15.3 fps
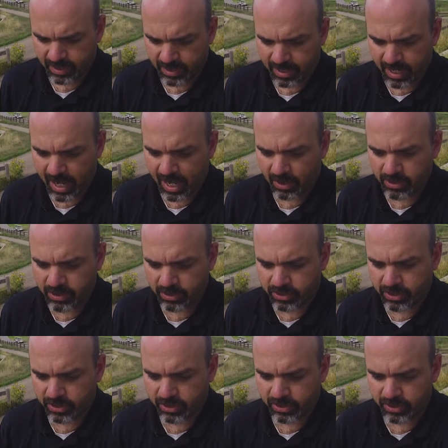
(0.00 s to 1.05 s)
Now you
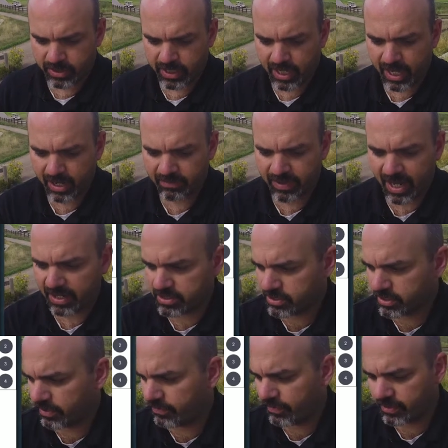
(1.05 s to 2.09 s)
currently have that
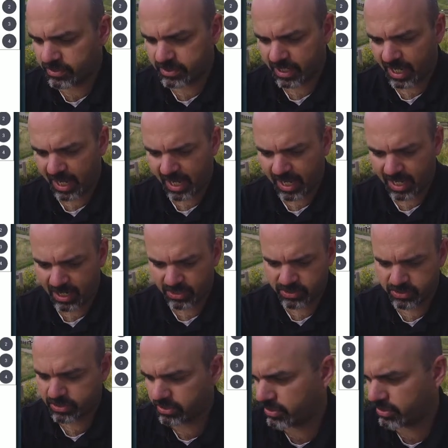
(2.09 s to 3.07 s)
surface as